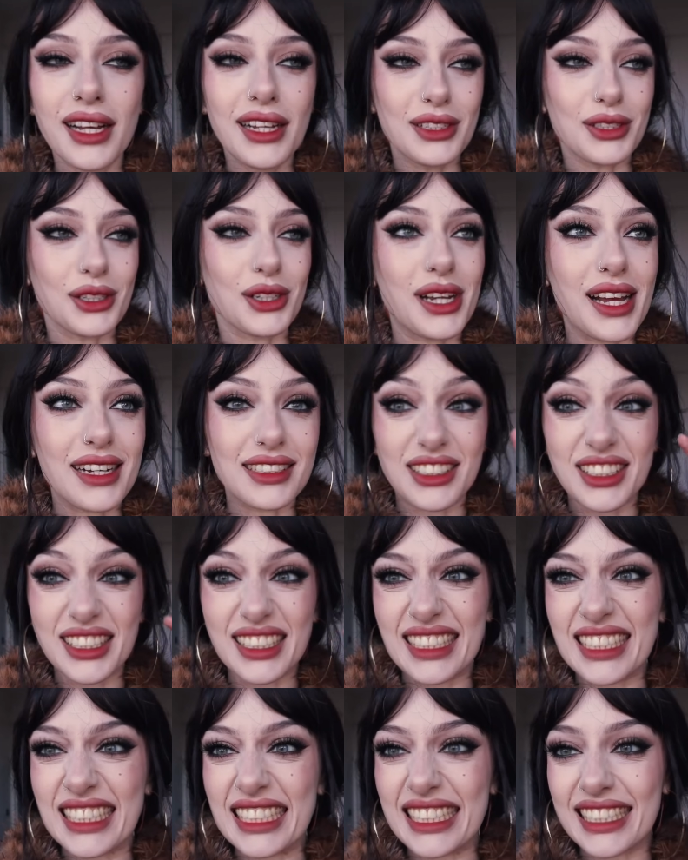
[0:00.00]
Sorry,
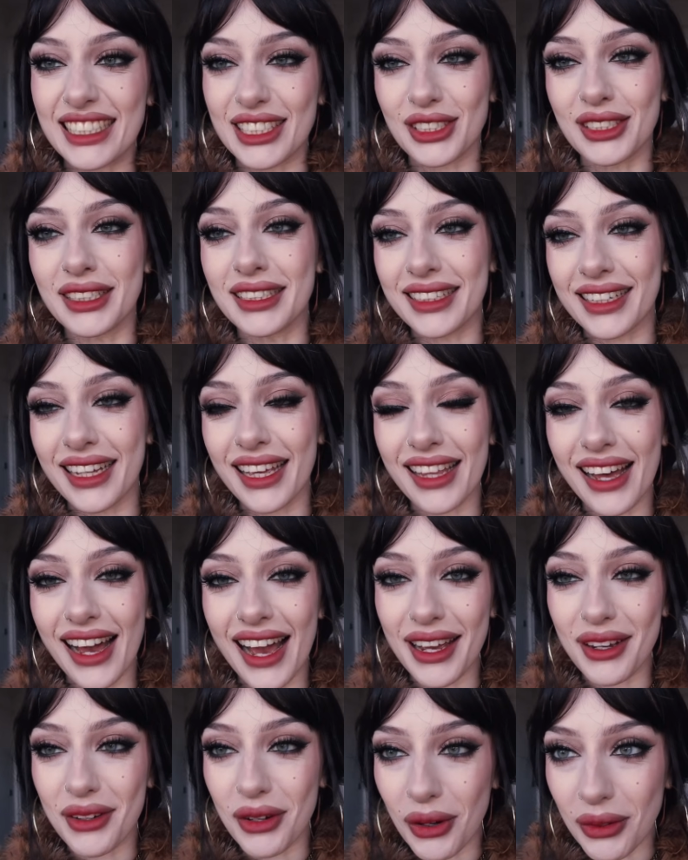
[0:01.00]
I just need to get
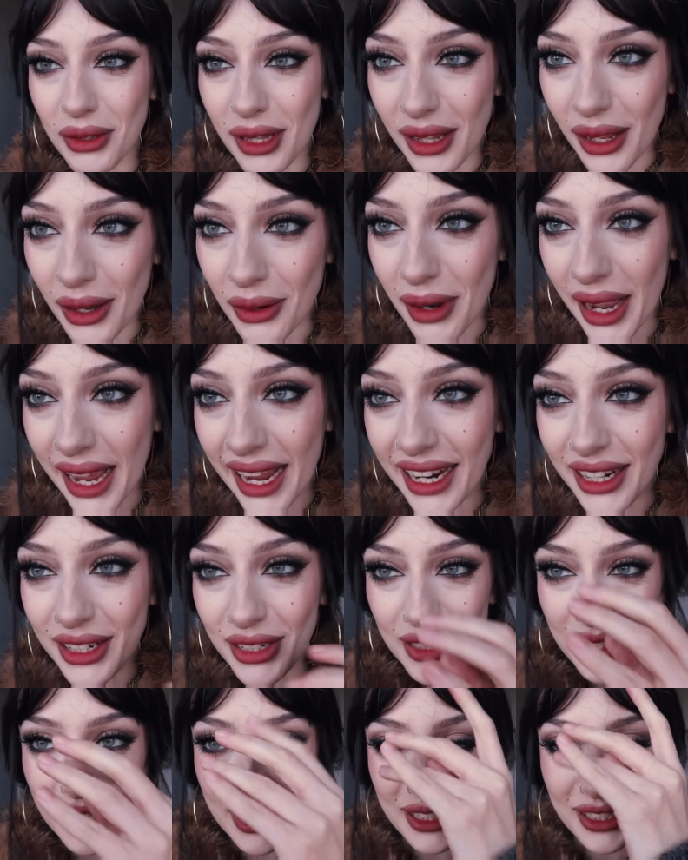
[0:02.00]
that out. All the little
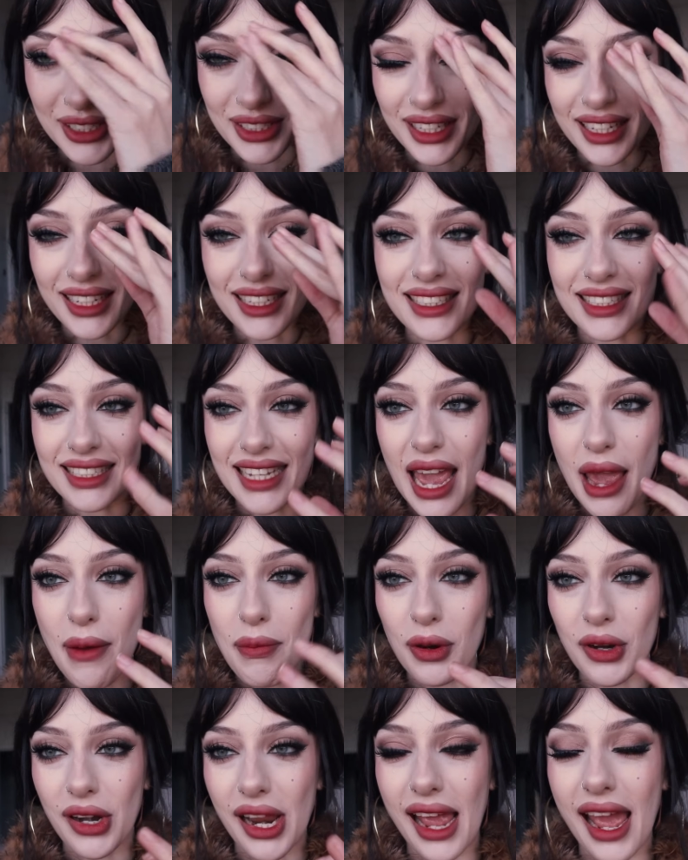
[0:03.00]
hairs that just like
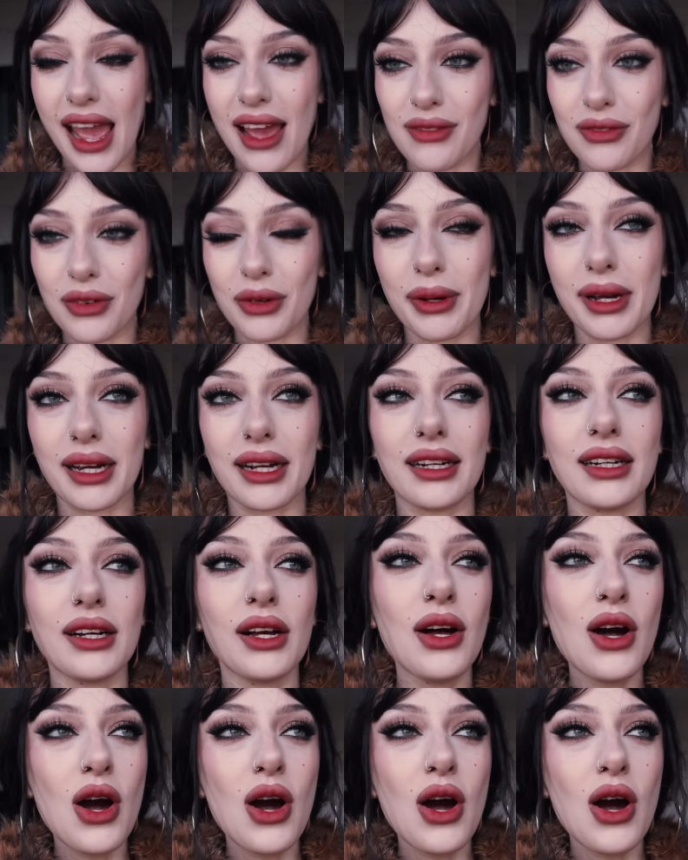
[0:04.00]
separate everywhere.